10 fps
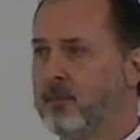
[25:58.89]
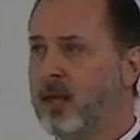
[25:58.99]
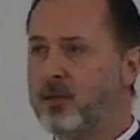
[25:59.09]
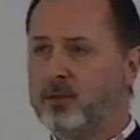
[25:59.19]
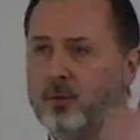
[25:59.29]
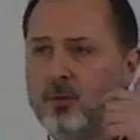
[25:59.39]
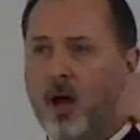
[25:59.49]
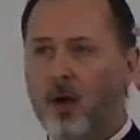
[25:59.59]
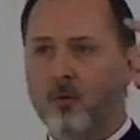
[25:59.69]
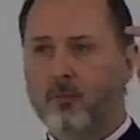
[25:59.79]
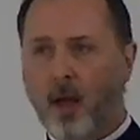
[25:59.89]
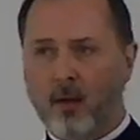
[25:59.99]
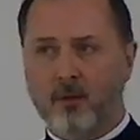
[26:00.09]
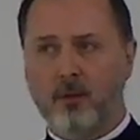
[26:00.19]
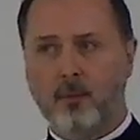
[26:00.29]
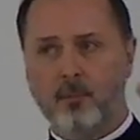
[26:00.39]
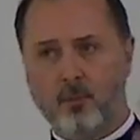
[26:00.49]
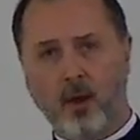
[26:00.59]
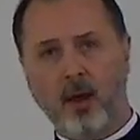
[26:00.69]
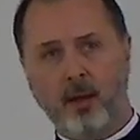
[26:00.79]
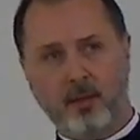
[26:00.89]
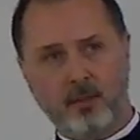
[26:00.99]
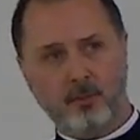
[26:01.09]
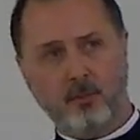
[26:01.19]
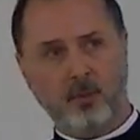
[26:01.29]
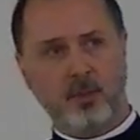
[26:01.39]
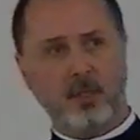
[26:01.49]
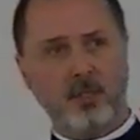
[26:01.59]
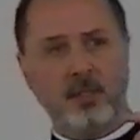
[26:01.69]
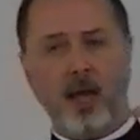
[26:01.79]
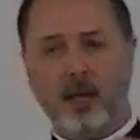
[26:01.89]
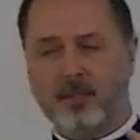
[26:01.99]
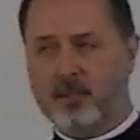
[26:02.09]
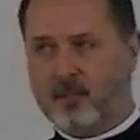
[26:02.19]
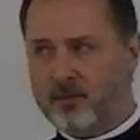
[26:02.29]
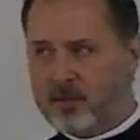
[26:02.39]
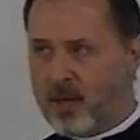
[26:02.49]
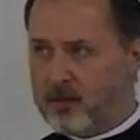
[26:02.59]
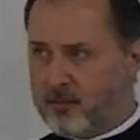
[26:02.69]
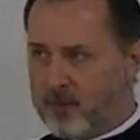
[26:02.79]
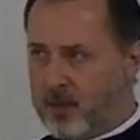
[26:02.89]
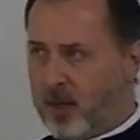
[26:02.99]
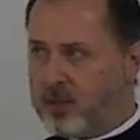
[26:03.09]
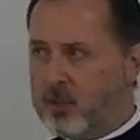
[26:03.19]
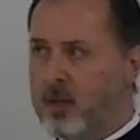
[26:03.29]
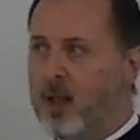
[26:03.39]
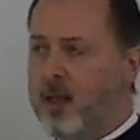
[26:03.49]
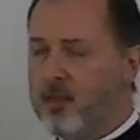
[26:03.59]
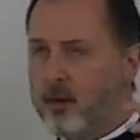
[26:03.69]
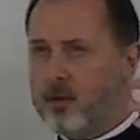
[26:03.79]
They do not render praise, which is the essence of sanctification. They're